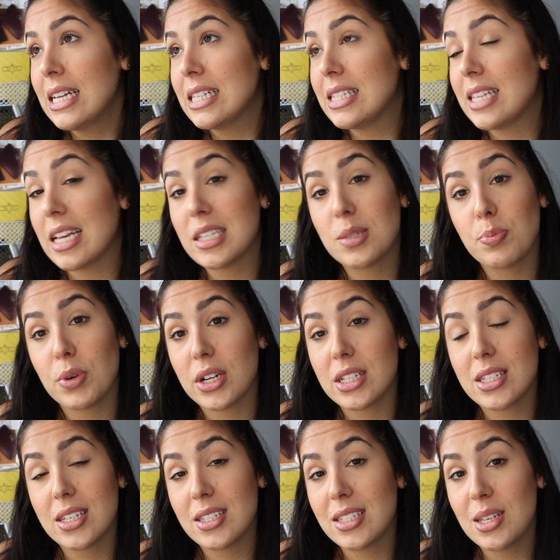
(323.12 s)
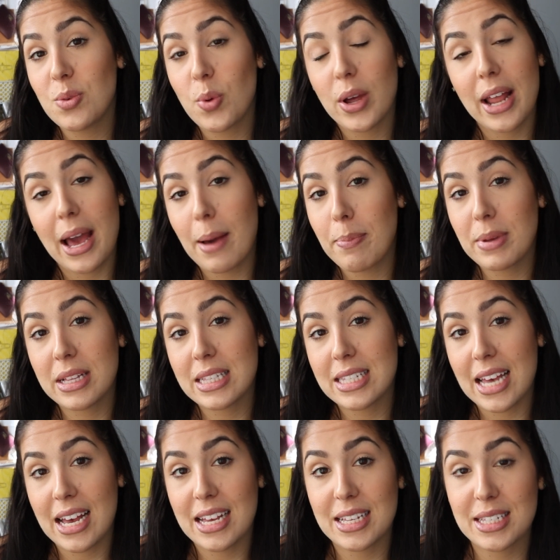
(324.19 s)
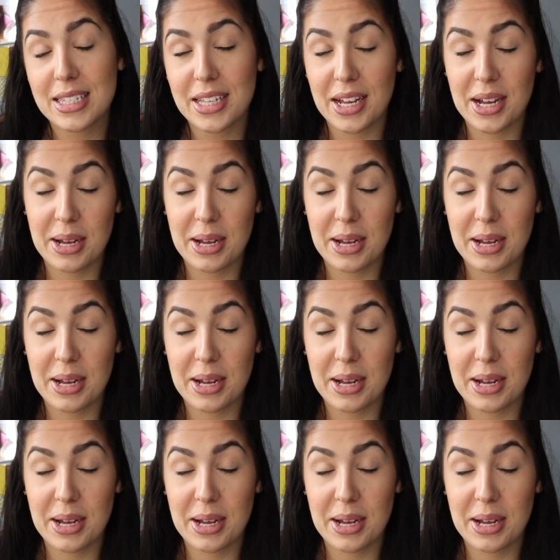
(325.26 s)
desperate to see what happens as